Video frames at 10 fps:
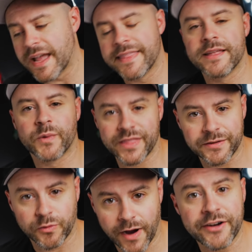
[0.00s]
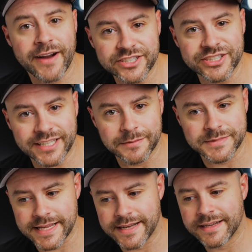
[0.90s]
and then when the grinder actually
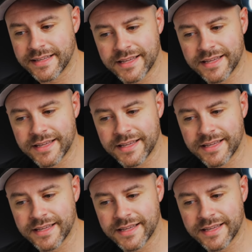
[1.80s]
comes in,